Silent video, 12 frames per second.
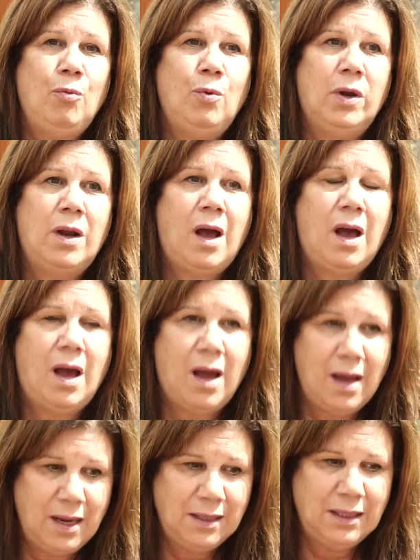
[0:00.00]
would
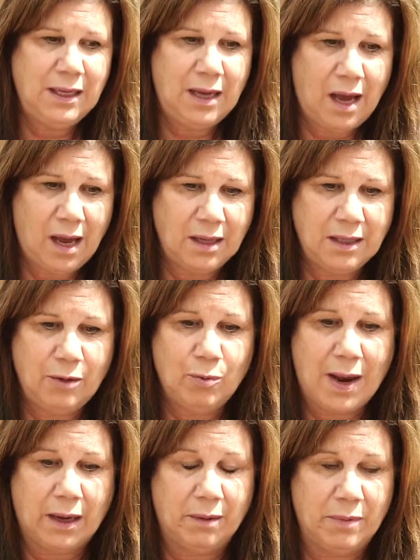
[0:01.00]
highly, highly
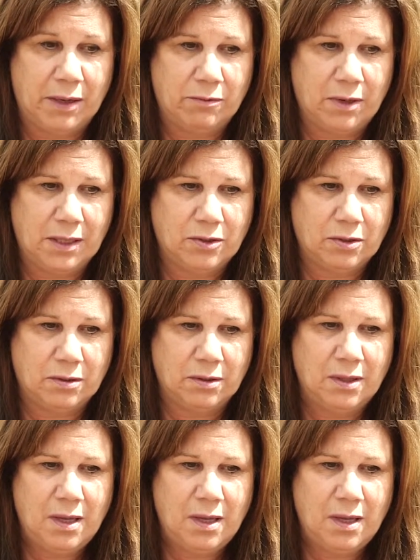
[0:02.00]
recommend Rachel.